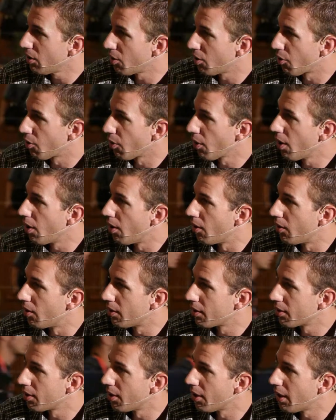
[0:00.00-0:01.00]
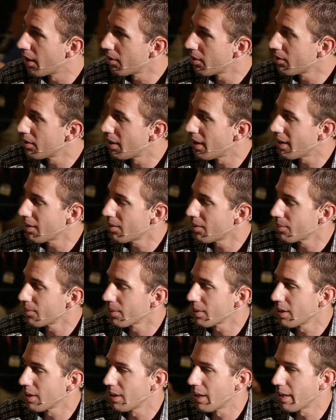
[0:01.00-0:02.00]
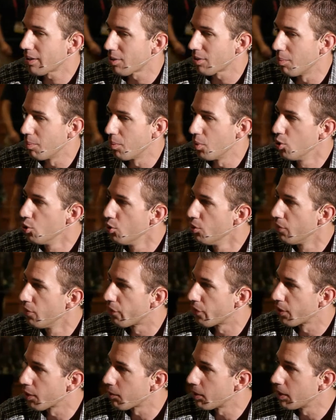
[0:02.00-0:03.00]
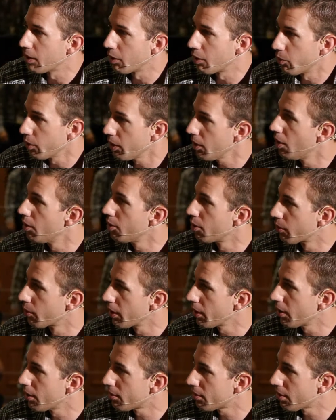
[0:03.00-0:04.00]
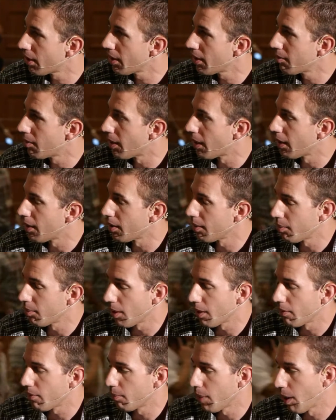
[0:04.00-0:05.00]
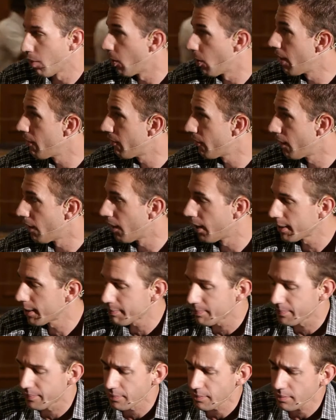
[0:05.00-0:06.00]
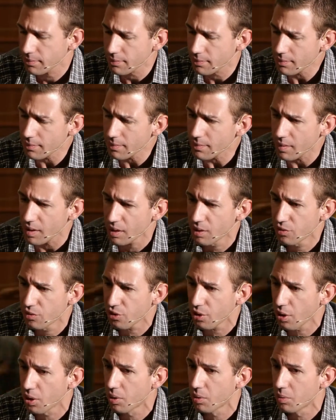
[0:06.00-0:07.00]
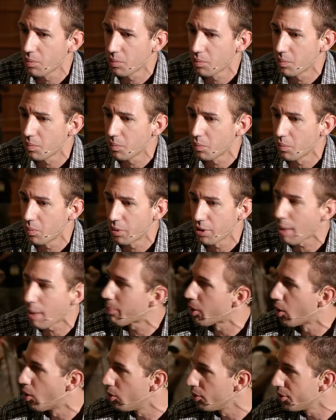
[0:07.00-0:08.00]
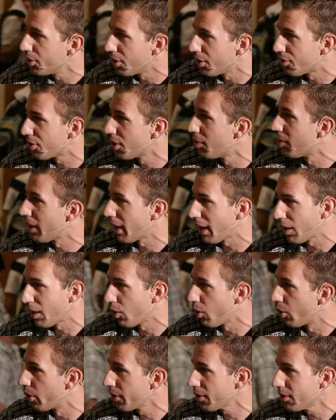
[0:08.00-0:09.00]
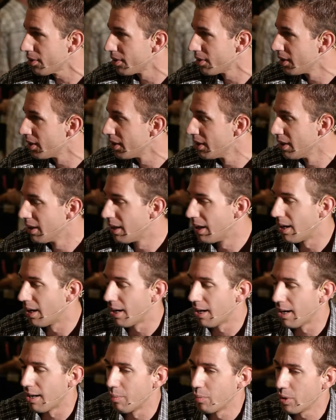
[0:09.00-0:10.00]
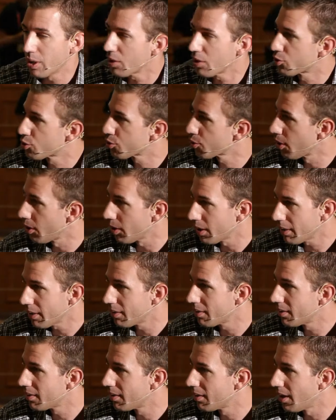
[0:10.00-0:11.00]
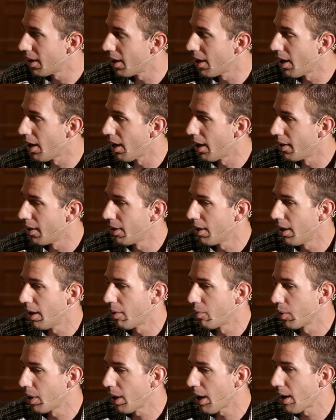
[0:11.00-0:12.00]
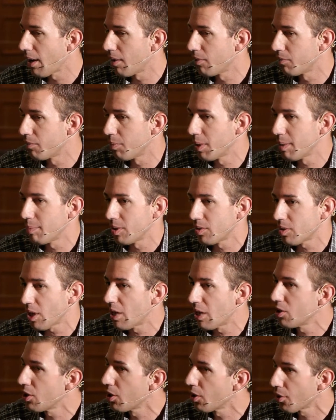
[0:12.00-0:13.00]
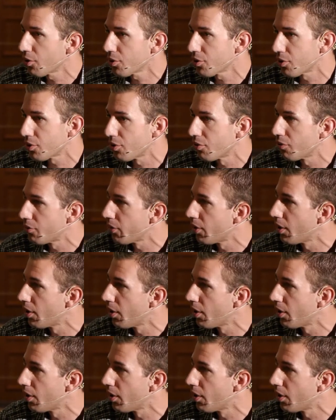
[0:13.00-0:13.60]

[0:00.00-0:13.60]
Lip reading: to grow. Nice. I don't really like to move frequently. We own the real estate, my wife and I, and so we're not beholden to some landlord. Mm-hmm. We control it, and we have maybe 10 years of